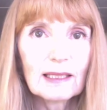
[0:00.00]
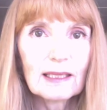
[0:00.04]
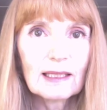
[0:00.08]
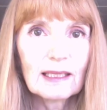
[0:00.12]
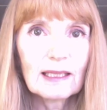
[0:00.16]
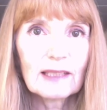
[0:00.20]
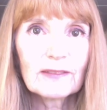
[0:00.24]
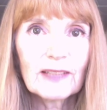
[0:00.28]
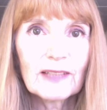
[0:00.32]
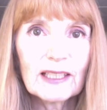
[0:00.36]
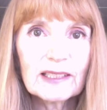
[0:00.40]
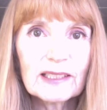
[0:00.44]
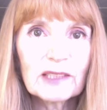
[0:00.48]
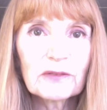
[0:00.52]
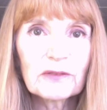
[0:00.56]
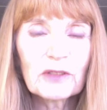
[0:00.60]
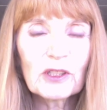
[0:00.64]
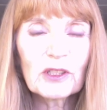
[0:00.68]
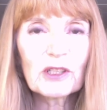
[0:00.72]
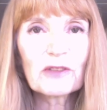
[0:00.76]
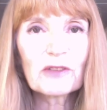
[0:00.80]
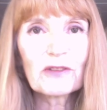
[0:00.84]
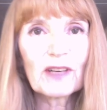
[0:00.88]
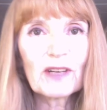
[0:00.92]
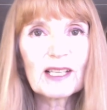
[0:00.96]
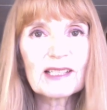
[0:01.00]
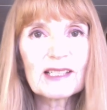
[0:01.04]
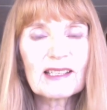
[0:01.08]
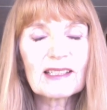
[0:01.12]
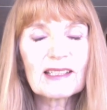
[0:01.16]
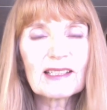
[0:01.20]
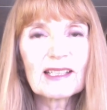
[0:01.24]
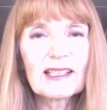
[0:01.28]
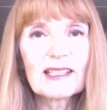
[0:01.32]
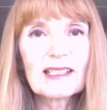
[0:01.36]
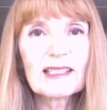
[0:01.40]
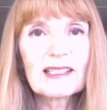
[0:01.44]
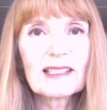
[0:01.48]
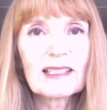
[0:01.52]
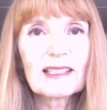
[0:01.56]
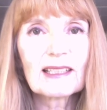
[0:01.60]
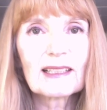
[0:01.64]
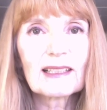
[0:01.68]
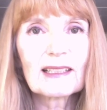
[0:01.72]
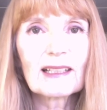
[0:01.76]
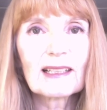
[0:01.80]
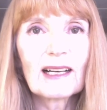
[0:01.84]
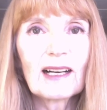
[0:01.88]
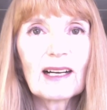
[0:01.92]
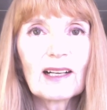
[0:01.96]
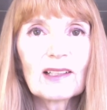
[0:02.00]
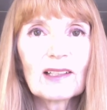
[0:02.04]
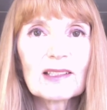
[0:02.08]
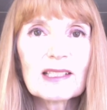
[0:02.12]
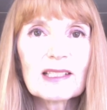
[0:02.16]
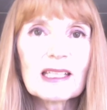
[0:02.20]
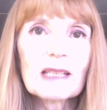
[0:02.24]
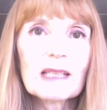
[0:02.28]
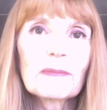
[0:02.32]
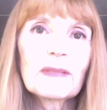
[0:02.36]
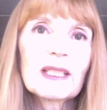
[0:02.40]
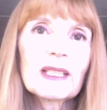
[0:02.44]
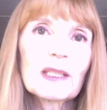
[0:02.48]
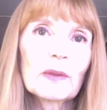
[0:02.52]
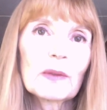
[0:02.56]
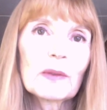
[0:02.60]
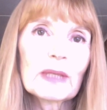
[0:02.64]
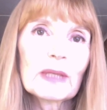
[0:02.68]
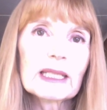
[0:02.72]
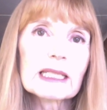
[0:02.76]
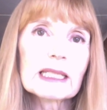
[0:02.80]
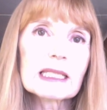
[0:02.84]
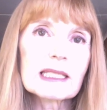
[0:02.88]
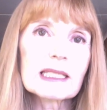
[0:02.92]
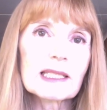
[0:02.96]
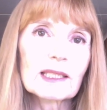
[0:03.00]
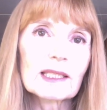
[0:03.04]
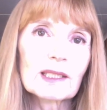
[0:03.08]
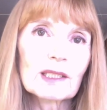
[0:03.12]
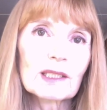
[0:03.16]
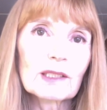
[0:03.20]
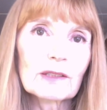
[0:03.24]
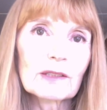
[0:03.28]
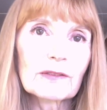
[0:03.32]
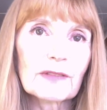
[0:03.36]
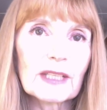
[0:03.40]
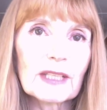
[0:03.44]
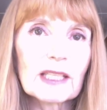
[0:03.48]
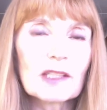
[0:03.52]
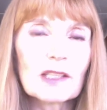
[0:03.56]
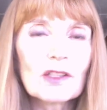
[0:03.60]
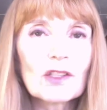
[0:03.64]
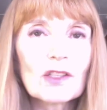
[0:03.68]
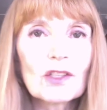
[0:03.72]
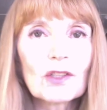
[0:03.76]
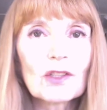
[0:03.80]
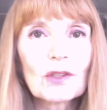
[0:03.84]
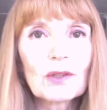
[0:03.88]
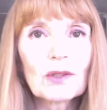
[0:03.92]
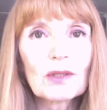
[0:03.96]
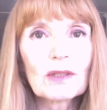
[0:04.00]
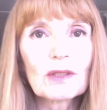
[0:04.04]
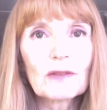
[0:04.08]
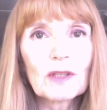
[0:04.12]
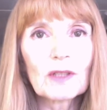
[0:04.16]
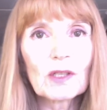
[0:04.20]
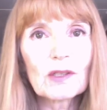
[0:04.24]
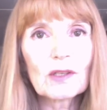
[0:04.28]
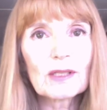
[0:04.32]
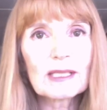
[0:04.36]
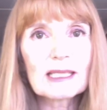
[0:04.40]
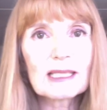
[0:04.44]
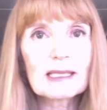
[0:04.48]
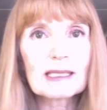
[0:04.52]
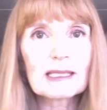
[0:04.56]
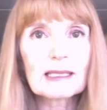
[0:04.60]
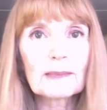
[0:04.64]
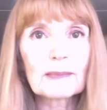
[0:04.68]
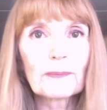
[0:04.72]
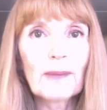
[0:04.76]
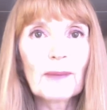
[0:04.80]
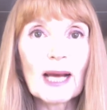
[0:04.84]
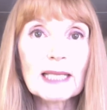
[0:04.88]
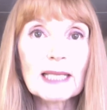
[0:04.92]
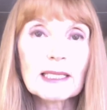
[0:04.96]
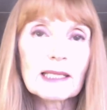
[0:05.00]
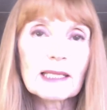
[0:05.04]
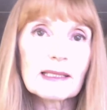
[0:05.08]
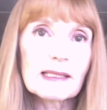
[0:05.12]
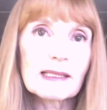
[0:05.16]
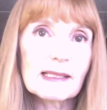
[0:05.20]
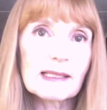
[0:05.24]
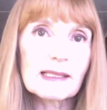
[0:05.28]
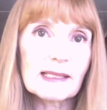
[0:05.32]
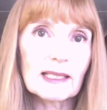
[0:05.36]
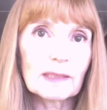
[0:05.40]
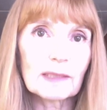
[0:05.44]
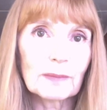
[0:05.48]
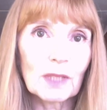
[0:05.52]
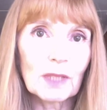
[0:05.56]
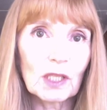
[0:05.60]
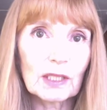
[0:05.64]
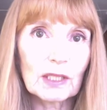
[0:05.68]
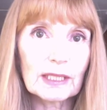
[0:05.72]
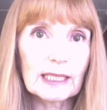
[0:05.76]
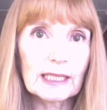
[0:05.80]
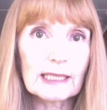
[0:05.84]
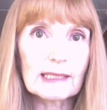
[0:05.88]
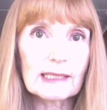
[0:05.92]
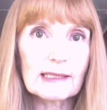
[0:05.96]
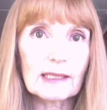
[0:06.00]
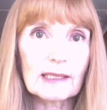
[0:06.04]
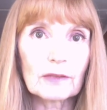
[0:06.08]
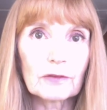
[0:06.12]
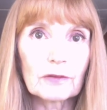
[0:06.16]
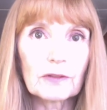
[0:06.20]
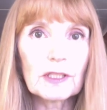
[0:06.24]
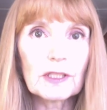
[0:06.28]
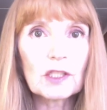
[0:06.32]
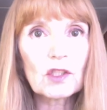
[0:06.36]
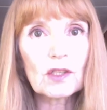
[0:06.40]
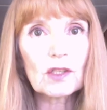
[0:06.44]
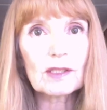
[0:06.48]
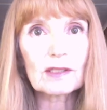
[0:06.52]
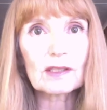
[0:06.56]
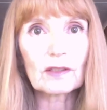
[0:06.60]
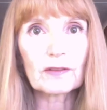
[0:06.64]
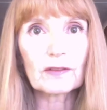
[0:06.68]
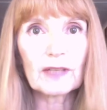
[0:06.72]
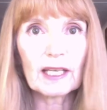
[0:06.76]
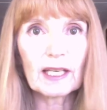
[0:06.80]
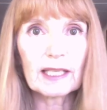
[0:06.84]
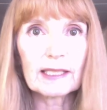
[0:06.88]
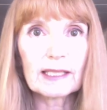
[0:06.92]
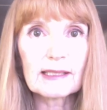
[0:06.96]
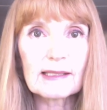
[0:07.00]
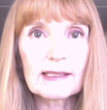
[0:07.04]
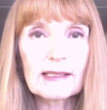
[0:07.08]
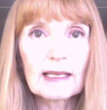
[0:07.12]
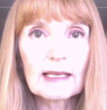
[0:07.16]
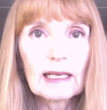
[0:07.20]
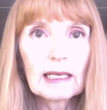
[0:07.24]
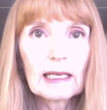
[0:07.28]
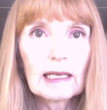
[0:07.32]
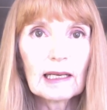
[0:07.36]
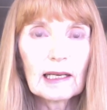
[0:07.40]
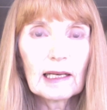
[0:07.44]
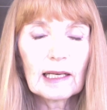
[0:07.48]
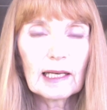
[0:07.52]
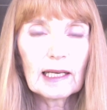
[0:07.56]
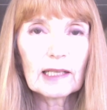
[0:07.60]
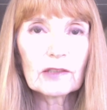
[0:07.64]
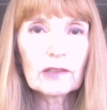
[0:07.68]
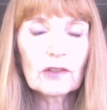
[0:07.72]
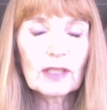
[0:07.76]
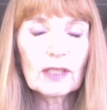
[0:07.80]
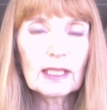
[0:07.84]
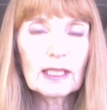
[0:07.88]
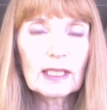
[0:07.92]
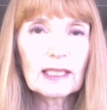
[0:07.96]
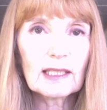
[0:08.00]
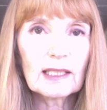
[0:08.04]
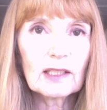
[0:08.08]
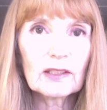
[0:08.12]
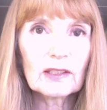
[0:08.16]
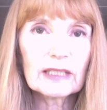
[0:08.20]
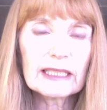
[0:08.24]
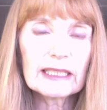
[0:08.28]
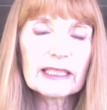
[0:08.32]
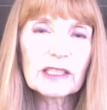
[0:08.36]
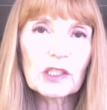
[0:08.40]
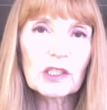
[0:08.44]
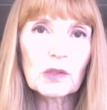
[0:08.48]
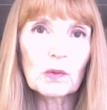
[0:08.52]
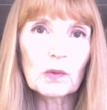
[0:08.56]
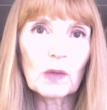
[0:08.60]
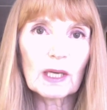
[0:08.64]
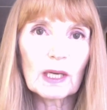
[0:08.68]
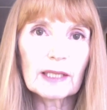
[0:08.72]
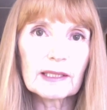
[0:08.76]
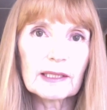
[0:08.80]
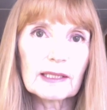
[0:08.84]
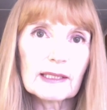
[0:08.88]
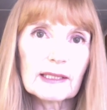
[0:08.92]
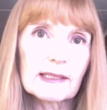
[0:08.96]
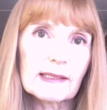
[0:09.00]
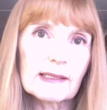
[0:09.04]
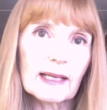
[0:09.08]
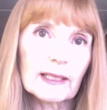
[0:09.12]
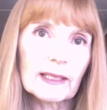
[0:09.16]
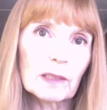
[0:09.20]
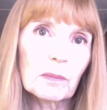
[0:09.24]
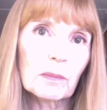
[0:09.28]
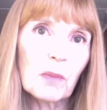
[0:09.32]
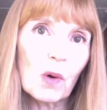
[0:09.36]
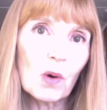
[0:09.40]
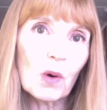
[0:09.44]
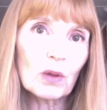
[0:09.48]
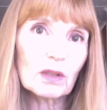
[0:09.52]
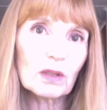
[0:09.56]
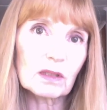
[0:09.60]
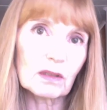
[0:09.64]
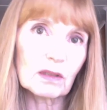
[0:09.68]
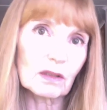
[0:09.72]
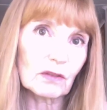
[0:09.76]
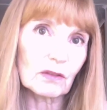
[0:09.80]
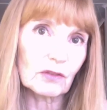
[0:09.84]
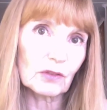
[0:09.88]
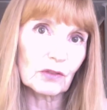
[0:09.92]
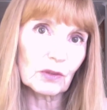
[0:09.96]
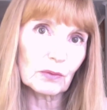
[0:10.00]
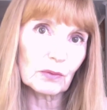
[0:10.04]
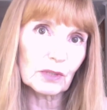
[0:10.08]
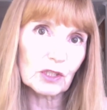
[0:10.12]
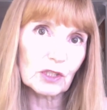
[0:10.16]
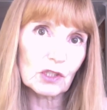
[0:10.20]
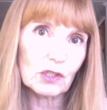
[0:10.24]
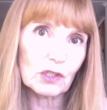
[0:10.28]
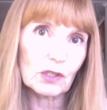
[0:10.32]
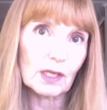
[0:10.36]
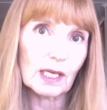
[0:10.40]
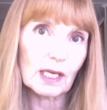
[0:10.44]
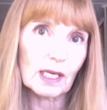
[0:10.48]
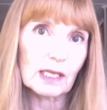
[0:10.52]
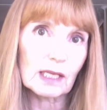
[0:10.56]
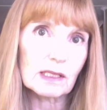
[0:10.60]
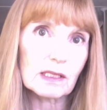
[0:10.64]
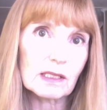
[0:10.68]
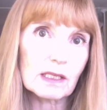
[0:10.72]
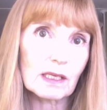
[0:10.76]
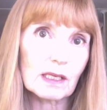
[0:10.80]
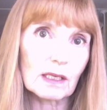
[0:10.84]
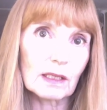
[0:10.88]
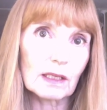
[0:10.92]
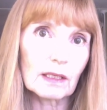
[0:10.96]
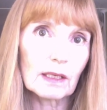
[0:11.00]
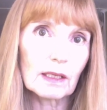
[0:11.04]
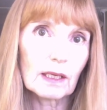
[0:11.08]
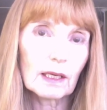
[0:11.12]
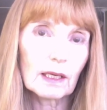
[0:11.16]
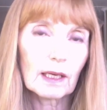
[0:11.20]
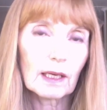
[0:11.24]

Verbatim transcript: I find it very fascinating how deeply we can delve into the various patterns and markings and features of hands, and really how each one is like a portal through which to enter.